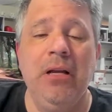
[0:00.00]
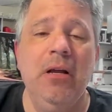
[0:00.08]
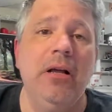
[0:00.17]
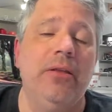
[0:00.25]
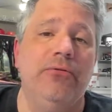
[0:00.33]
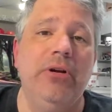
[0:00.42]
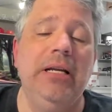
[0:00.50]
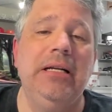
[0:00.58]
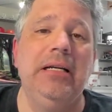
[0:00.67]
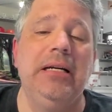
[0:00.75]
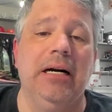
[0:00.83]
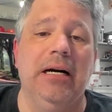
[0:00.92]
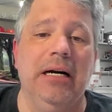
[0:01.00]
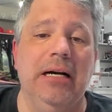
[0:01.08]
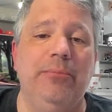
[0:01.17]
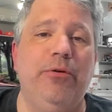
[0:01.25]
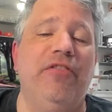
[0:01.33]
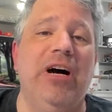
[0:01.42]
The reading
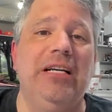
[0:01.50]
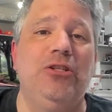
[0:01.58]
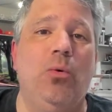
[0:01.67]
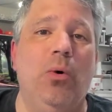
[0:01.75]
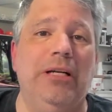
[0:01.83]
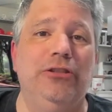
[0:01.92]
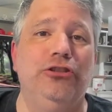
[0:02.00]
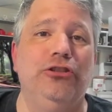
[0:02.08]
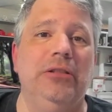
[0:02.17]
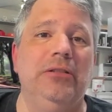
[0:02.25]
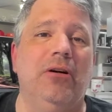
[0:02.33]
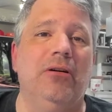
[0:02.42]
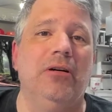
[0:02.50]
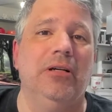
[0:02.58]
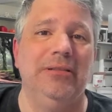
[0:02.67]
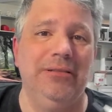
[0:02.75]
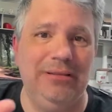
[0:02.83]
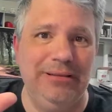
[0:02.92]
guide provides questions
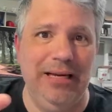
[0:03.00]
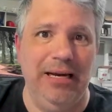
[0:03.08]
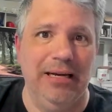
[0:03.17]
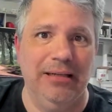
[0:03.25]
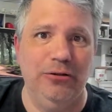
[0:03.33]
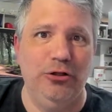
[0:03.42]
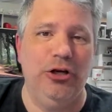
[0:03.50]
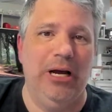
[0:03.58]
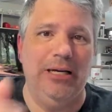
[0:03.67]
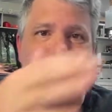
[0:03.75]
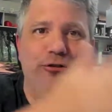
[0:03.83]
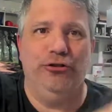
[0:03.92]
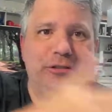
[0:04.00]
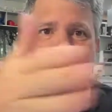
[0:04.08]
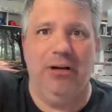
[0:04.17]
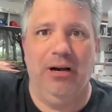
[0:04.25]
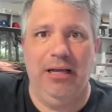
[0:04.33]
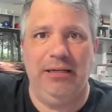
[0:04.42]
on 10 chapters
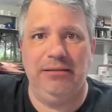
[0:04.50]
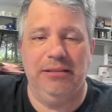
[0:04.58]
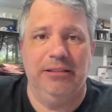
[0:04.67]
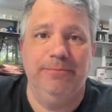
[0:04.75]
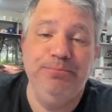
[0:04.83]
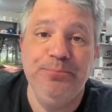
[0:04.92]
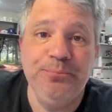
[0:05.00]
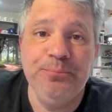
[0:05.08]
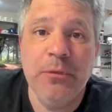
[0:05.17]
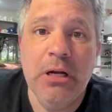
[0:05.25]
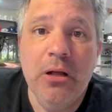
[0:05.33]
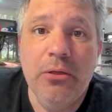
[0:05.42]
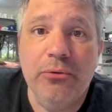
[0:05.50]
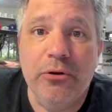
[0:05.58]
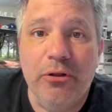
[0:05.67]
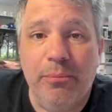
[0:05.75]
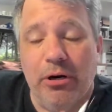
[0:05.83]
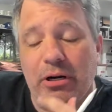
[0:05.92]
selected through
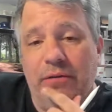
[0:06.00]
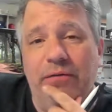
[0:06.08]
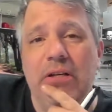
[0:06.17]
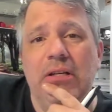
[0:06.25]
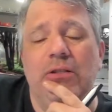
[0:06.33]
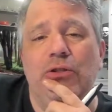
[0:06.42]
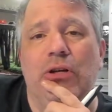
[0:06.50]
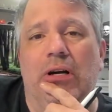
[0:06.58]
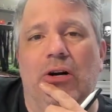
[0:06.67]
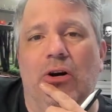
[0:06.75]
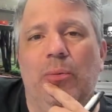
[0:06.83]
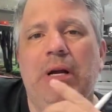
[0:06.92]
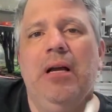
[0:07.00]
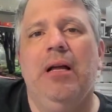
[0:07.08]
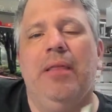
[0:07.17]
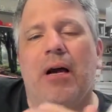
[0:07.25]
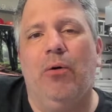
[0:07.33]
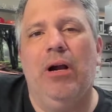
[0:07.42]
the book of Job
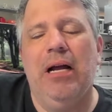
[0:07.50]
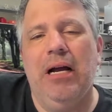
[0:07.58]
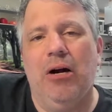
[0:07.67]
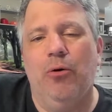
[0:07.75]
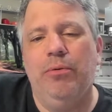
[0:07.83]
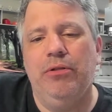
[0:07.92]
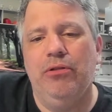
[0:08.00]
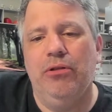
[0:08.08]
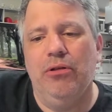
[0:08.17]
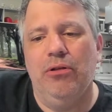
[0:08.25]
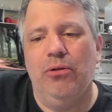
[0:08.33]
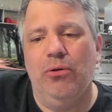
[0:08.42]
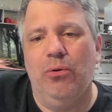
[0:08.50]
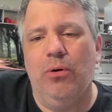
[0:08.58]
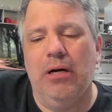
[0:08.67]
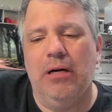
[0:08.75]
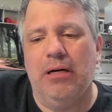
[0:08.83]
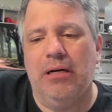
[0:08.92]
that will help you,
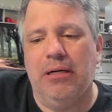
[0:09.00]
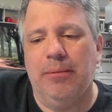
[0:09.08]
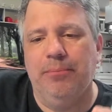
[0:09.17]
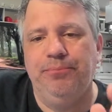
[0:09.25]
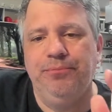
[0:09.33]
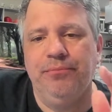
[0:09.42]
to